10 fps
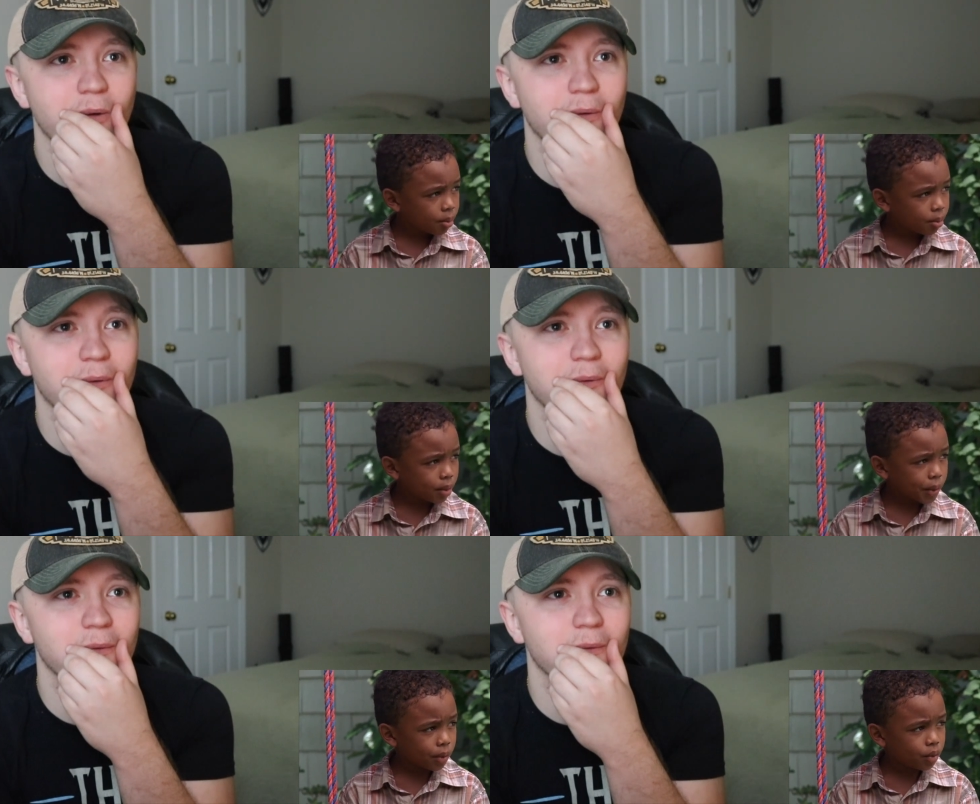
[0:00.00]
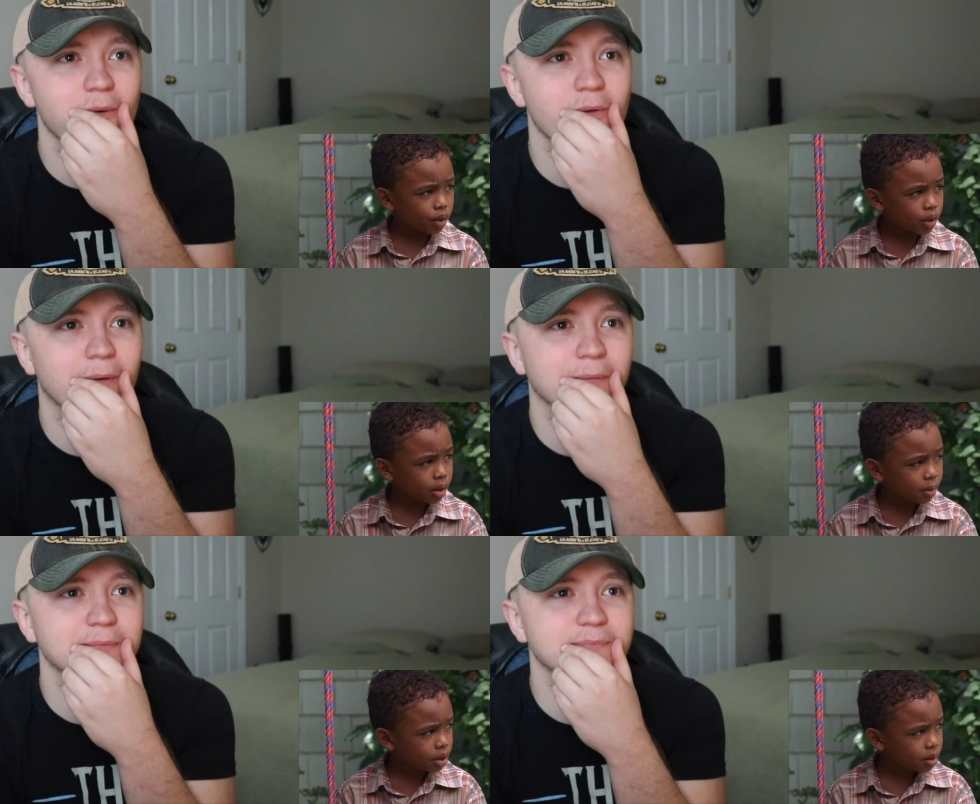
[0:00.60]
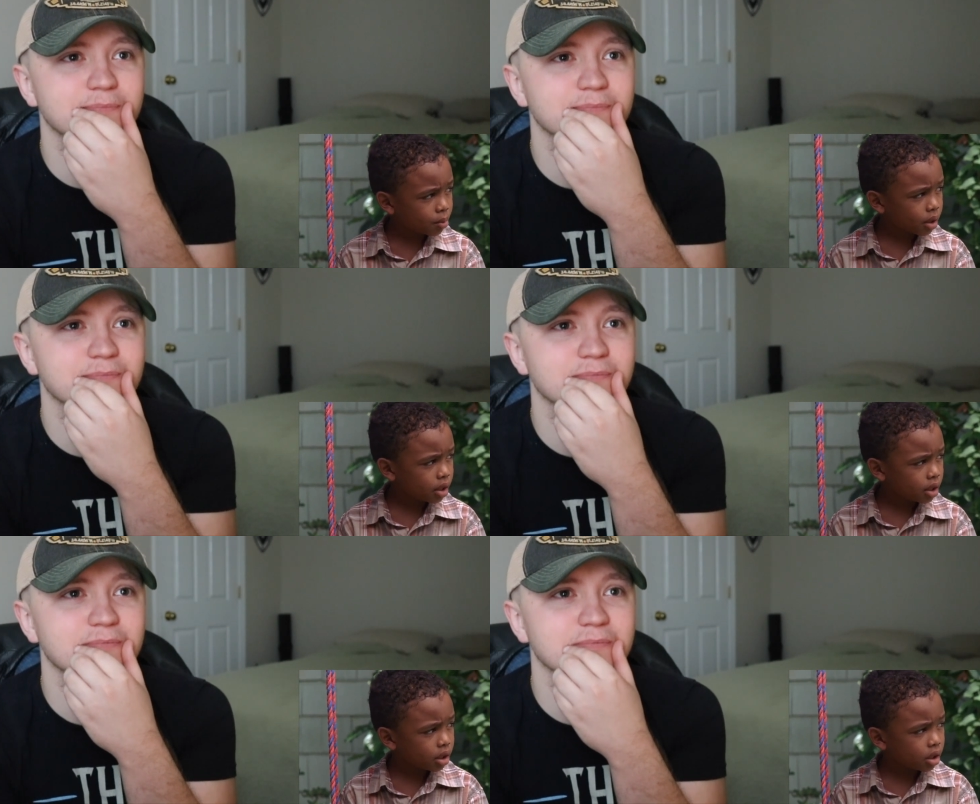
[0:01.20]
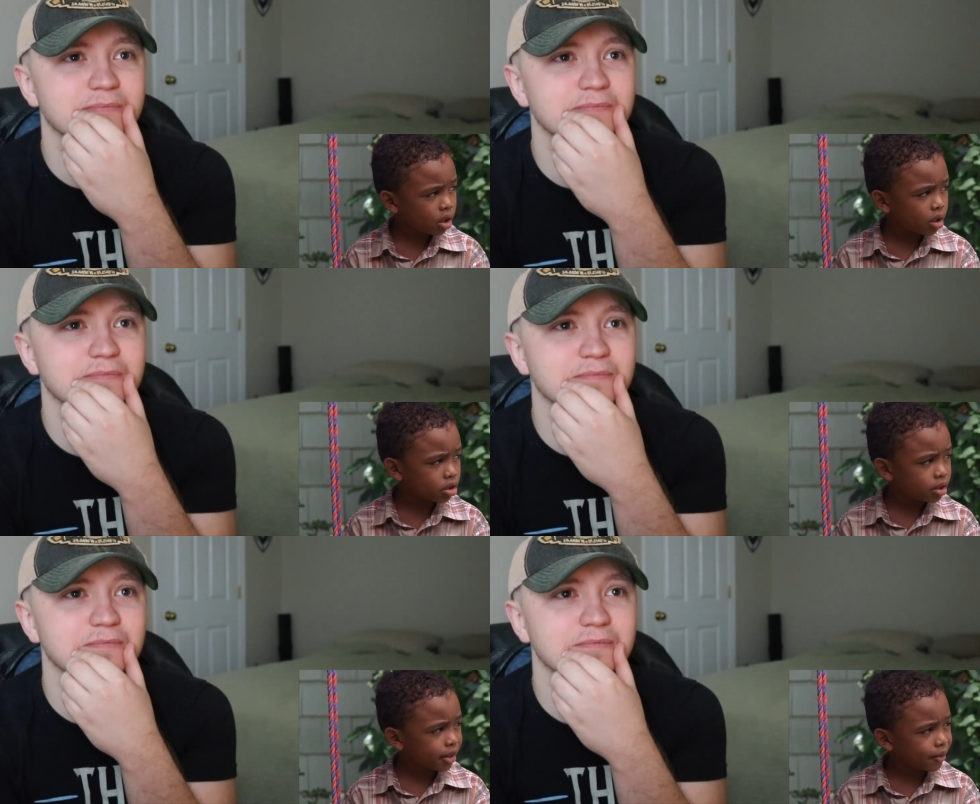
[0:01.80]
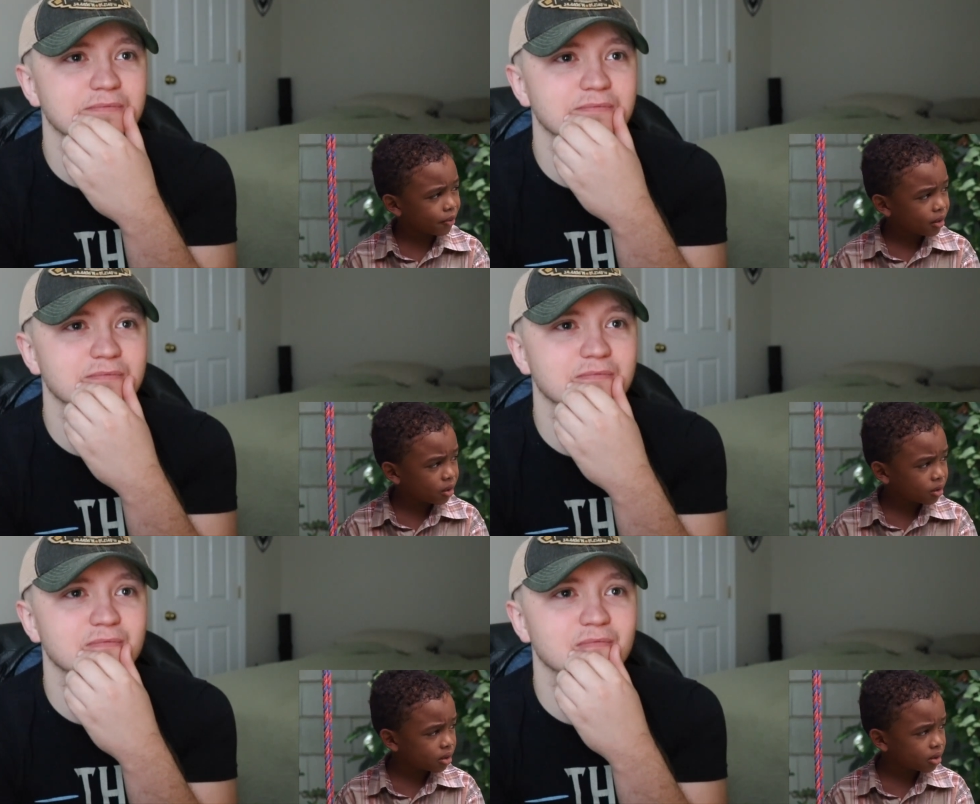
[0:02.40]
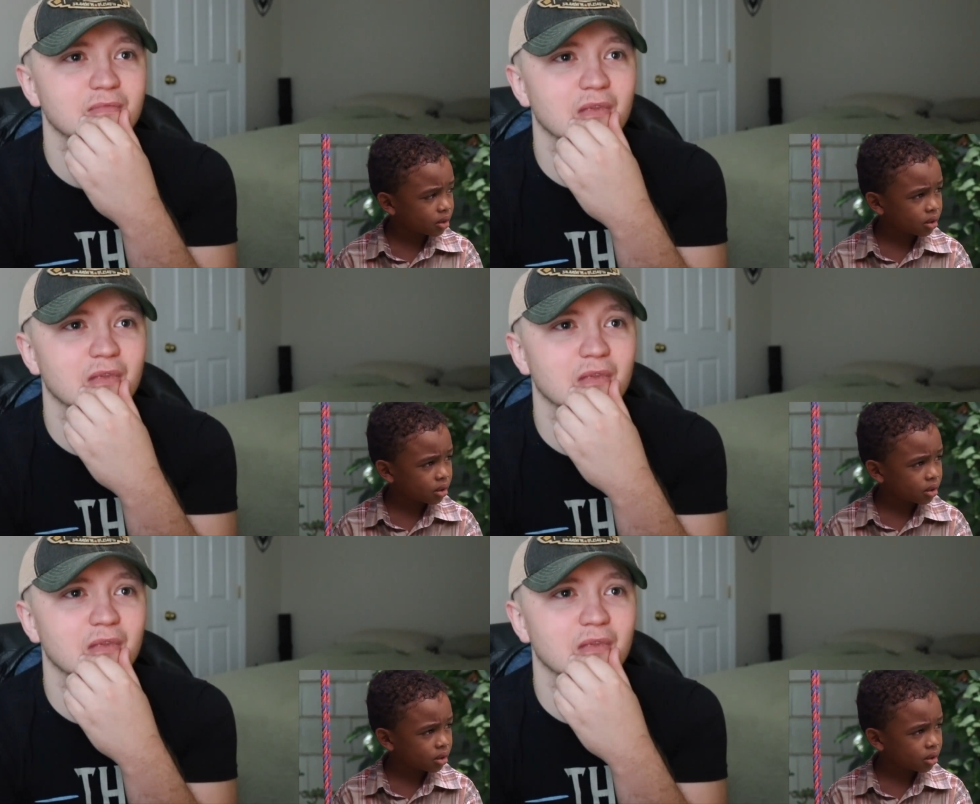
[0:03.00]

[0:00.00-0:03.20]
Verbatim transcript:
Speaker 1: Oh, my real name is Brandon Andre Fields.